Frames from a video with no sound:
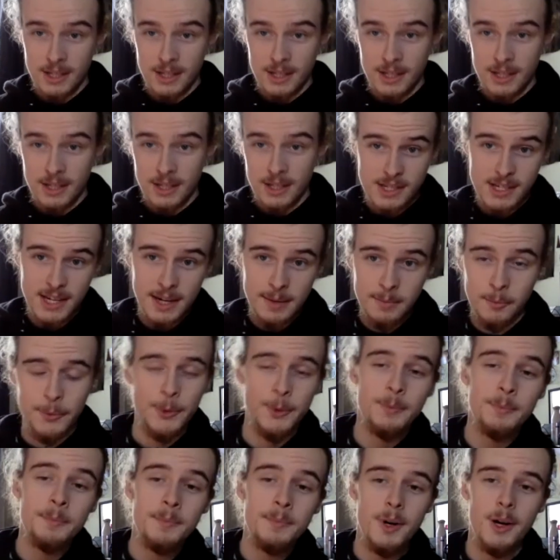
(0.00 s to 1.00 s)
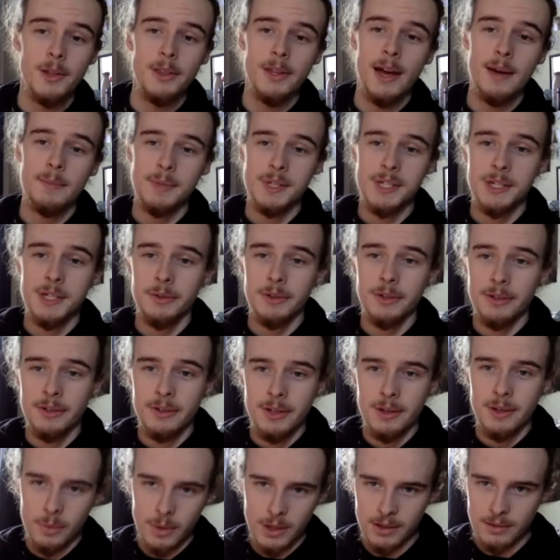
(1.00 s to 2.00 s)
same room on that material that
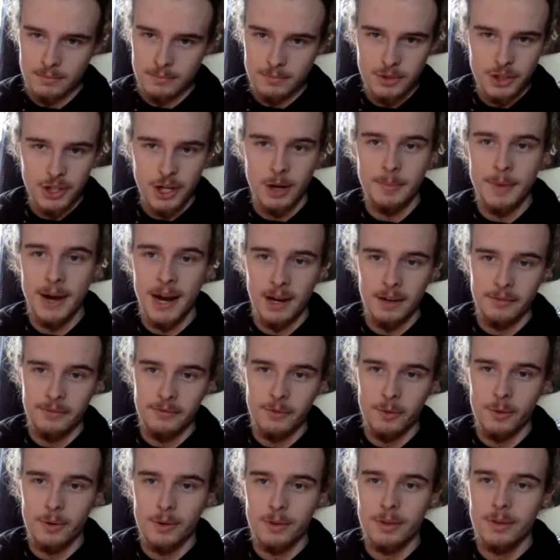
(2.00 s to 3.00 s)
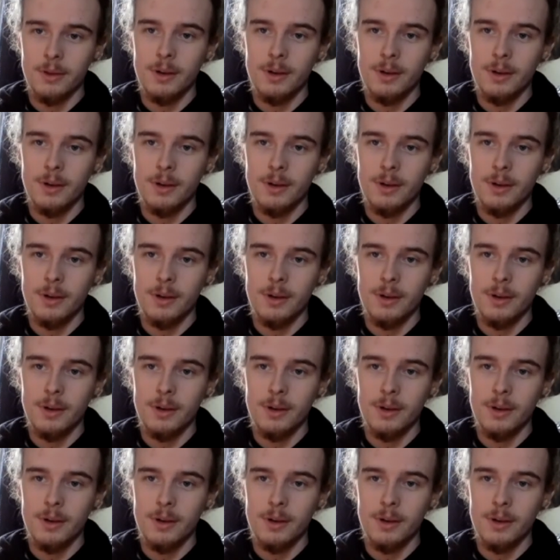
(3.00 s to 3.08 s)
we share back and forth.